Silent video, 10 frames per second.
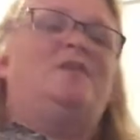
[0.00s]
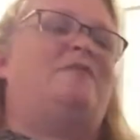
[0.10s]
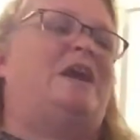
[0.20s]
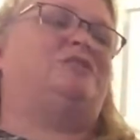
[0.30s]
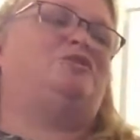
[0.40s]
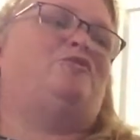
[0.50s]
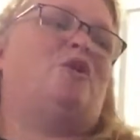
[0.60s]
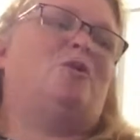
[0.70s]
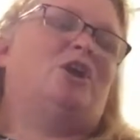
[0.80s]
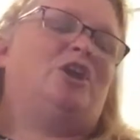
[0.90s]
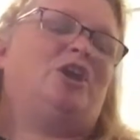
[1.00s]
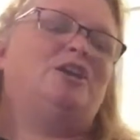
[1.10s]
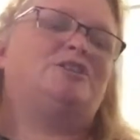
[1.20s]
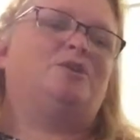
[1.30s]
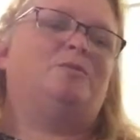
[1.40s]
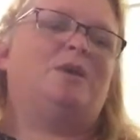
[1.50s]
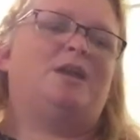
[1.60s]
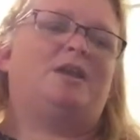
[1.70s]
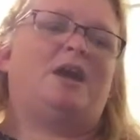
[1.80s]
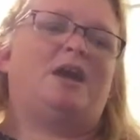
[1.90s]
fast forward to
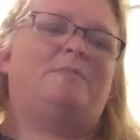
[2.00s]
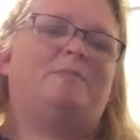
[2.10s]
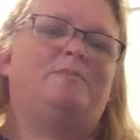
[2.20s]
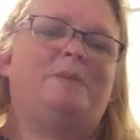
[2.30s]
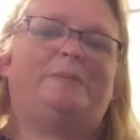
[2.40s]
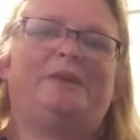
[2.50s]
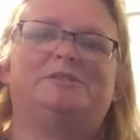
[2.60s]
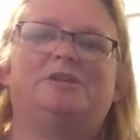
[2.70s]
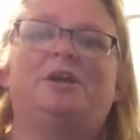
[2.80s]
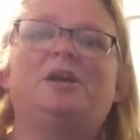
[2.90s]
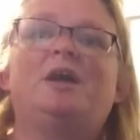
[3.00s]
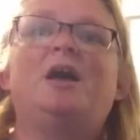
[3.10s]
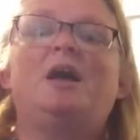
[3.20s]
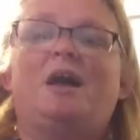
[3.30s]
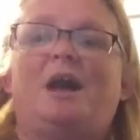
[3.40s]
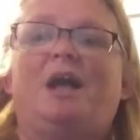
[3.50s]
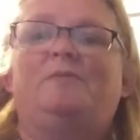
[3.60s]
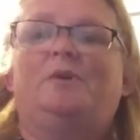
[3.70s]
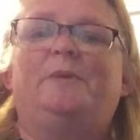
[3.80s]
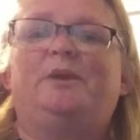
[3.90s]
what my plans are. I
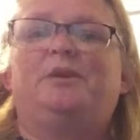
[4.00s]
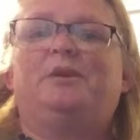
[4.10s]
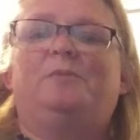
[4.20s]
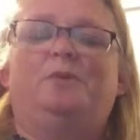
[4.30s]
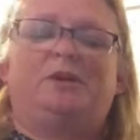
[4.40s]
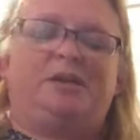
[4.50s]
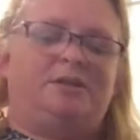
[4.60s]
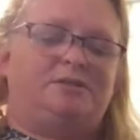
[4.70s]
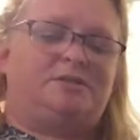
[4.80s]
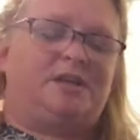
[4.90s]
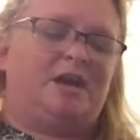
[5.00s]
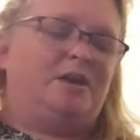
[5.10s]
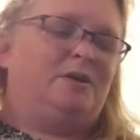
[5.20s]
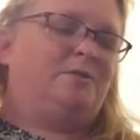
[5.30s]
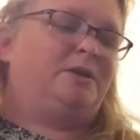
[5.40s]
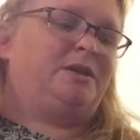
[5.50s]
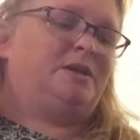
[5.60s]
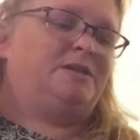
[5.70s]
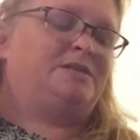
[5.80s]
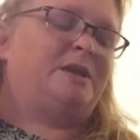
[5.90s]
will be cooking more keto style
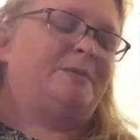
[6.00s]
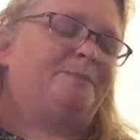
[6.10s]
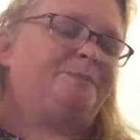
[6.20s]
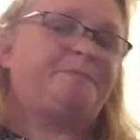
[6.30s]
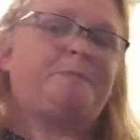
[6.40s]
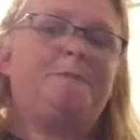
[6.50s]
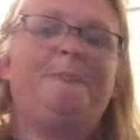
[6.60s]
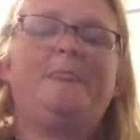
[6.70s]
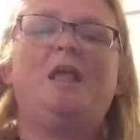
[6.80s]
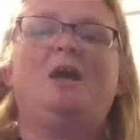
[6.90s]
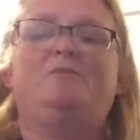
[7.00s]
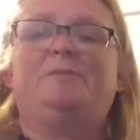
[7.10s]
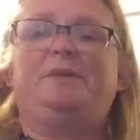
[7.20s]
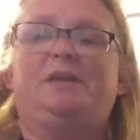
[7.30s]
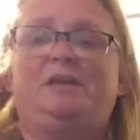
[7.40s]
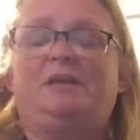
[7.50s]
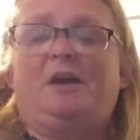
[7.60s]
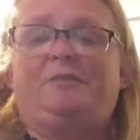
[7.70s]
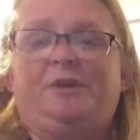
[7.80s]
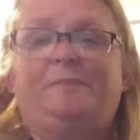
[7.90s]
because I want to be eating
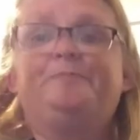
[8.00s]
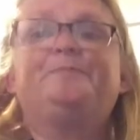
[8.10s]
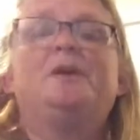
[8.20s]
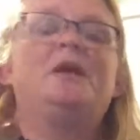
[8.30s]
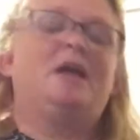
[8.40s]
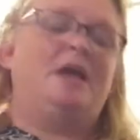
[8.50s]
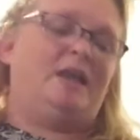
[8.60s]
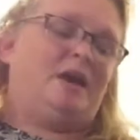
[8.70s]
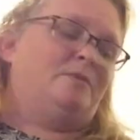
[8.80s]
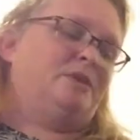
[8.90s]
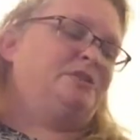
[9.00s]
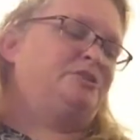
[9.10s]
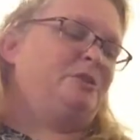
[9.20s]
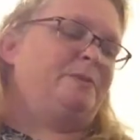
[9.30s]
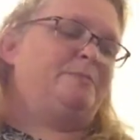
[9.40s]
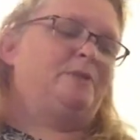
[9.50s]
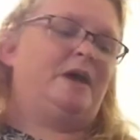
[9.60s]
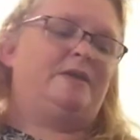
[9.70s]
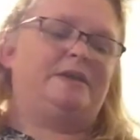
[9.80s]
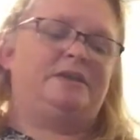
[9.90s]
healthier. And I want to show people
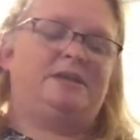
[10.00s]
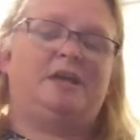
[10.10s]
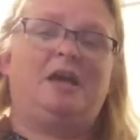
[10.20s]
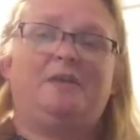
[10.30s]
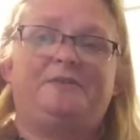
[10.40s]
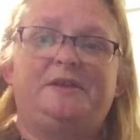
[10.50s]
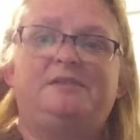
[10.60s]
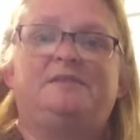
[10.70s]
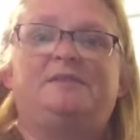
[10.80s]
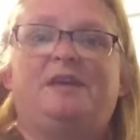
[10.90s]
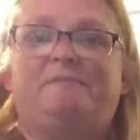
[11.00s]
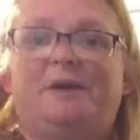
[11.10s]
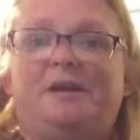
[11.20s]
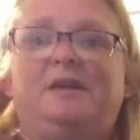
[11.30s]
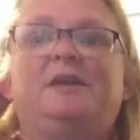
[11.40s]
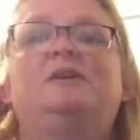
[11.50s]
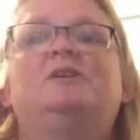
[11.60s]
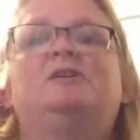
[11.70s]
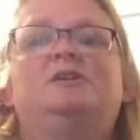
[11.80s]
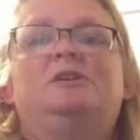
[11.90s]
how they can eat healthy, save money,
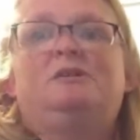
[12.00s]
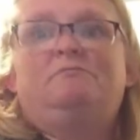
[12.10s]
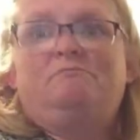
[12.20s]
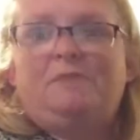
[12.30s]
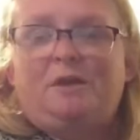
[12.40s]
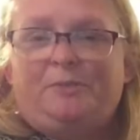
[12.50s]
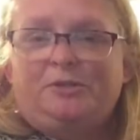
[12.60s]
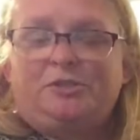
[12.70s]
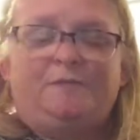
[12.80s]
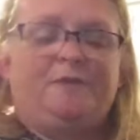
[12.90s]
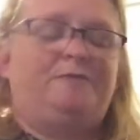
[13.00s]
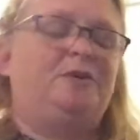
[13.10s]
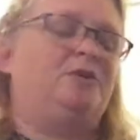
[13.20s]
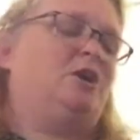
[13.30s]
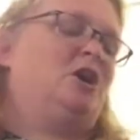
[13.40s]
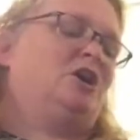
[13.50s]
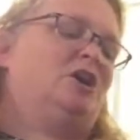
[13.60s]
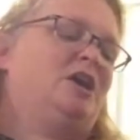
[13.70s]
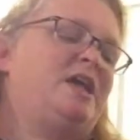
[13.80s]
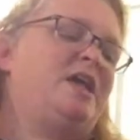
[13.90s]
preserve their food
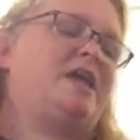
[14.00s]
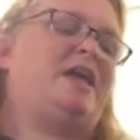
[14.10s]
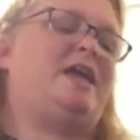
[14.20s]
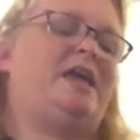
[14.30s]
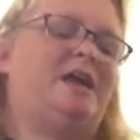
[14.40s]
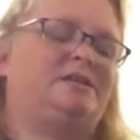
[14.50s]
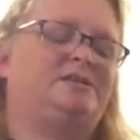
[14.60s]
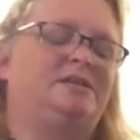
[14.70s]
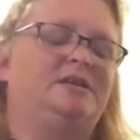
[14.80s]
longer, and